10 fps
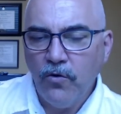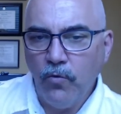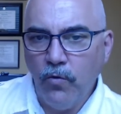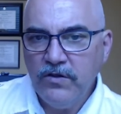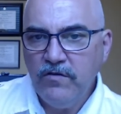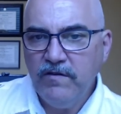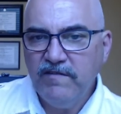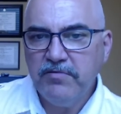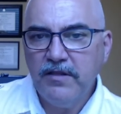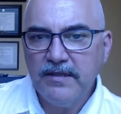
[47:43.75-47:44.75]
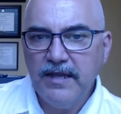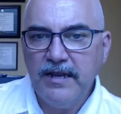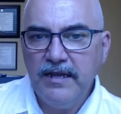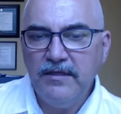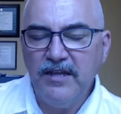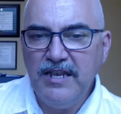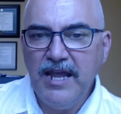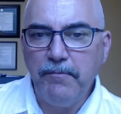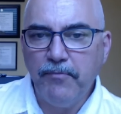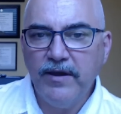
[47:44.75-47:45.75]
once you have plugged that in, the
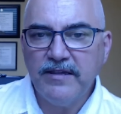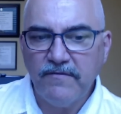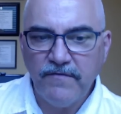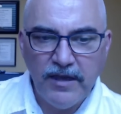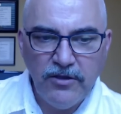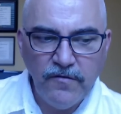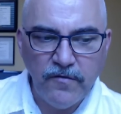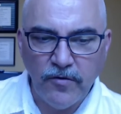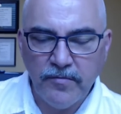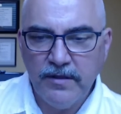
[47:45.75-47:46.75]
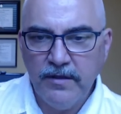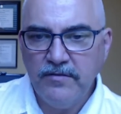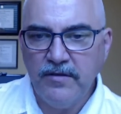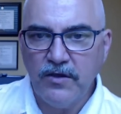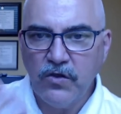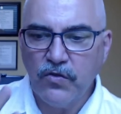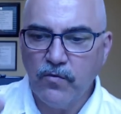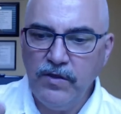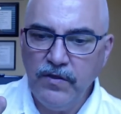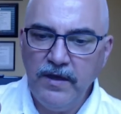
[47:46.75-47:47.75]
net present value formula does
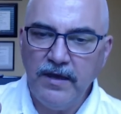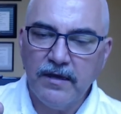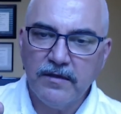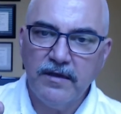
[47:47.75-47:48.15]
three things.